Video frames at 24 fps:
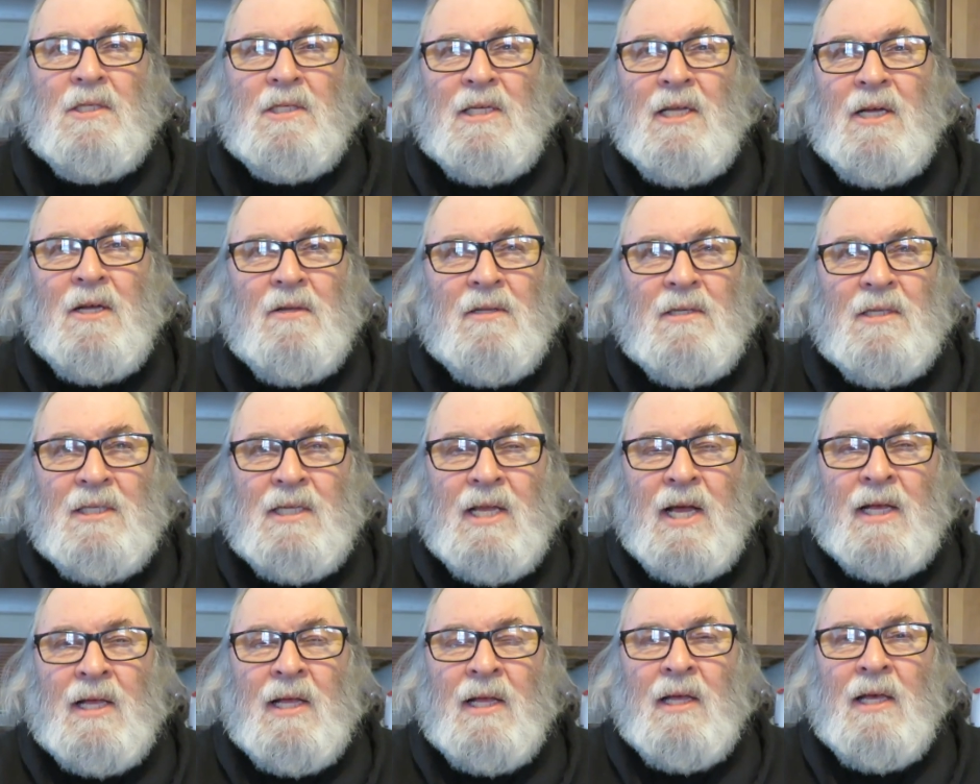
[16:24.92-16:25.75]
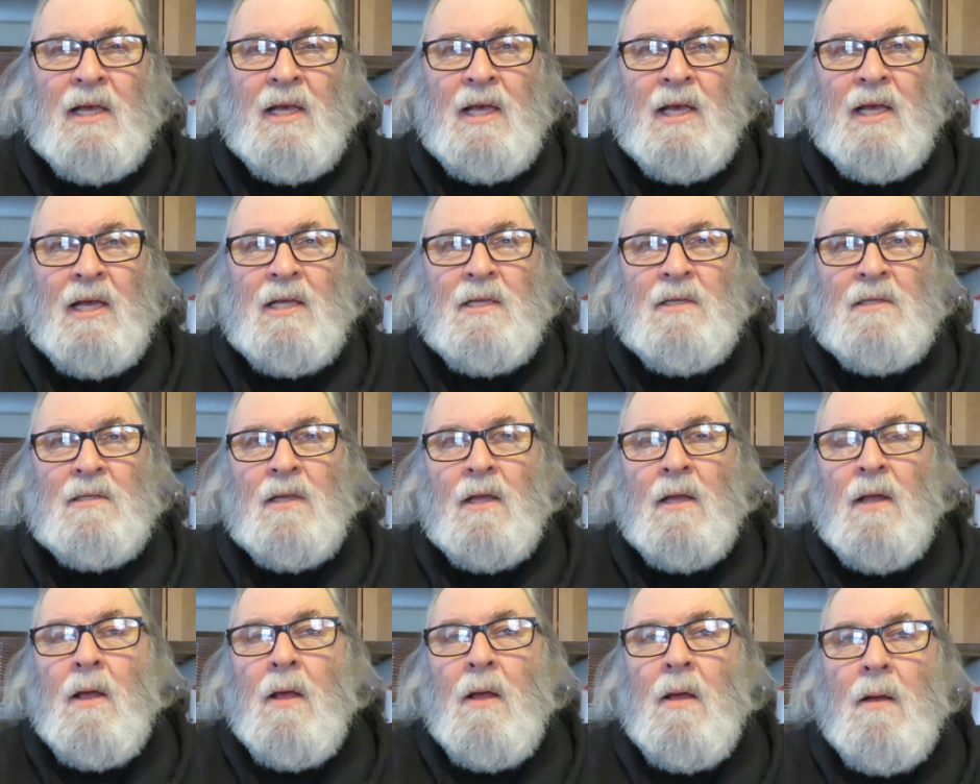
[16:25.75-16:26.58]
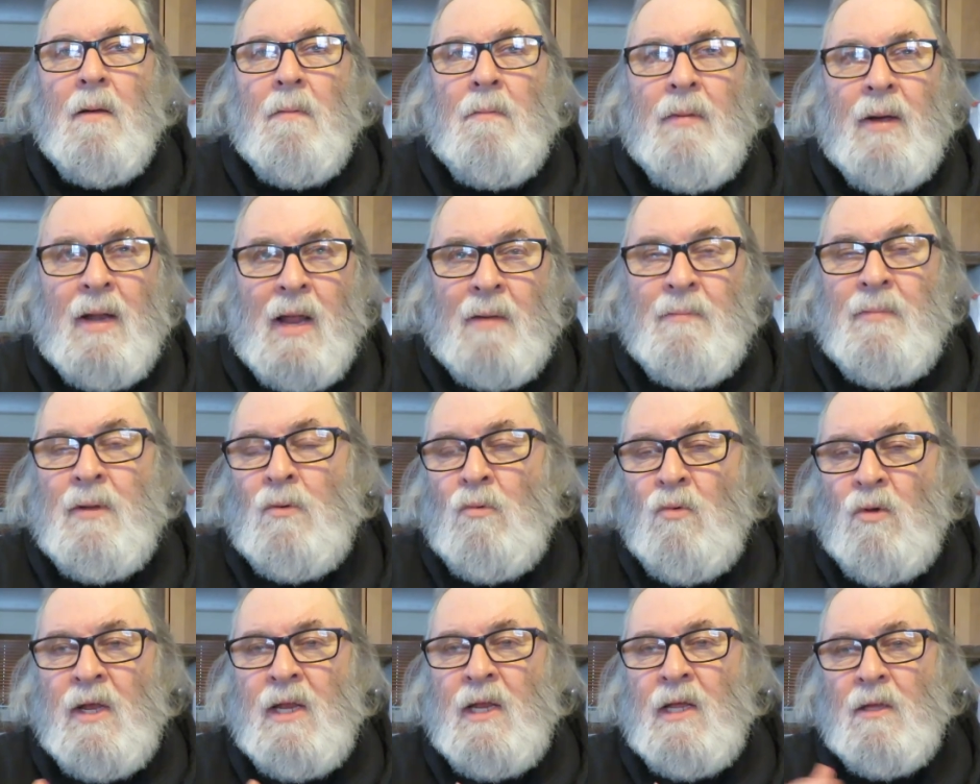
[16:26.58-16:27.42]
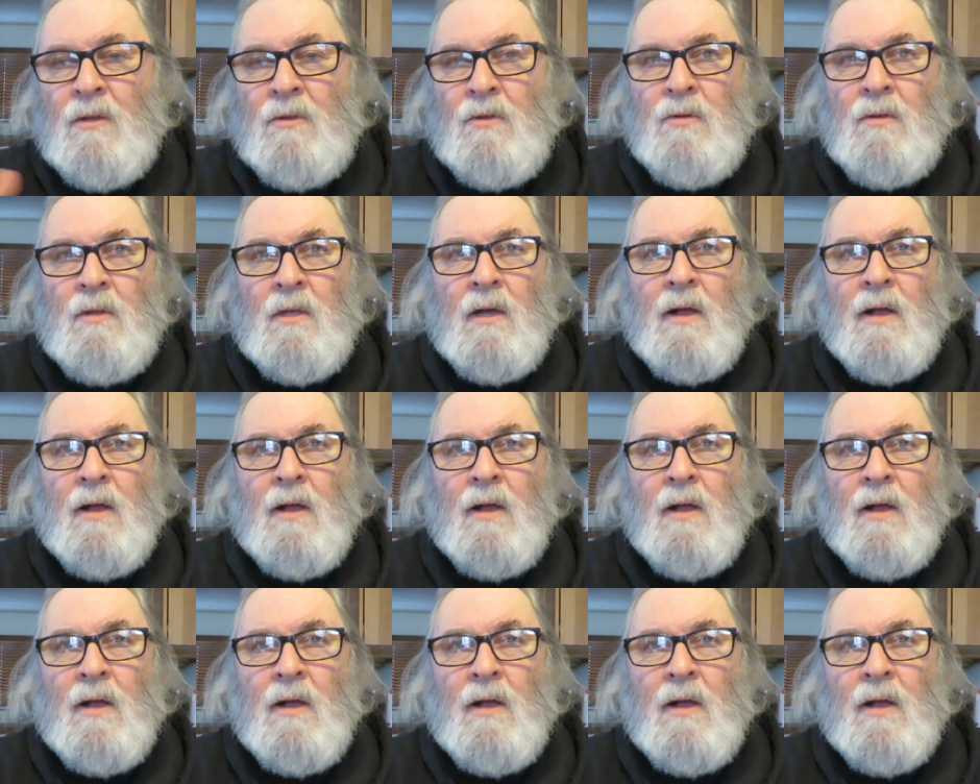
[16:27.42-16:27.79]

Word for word: still in Second Kings, but I've been reading through